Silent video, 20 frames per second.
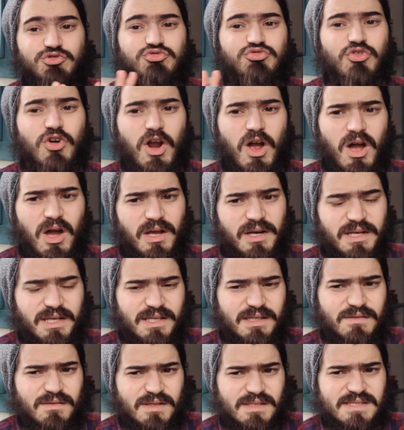drawn
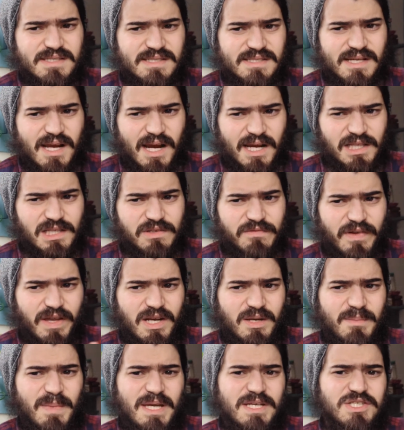in this style of
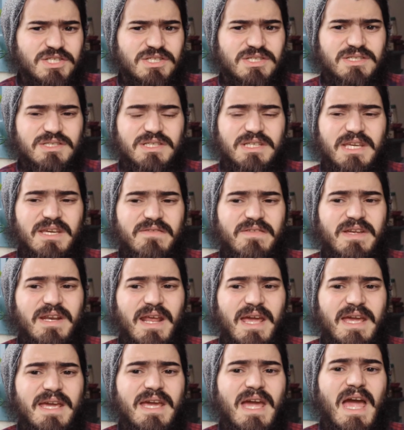animation to give it
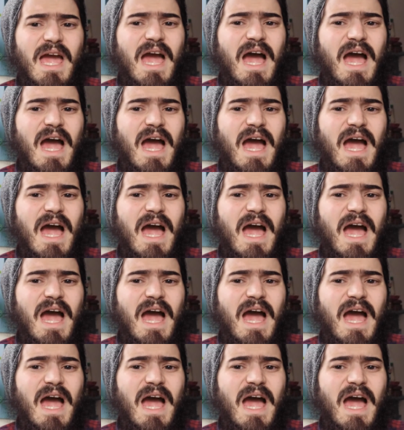a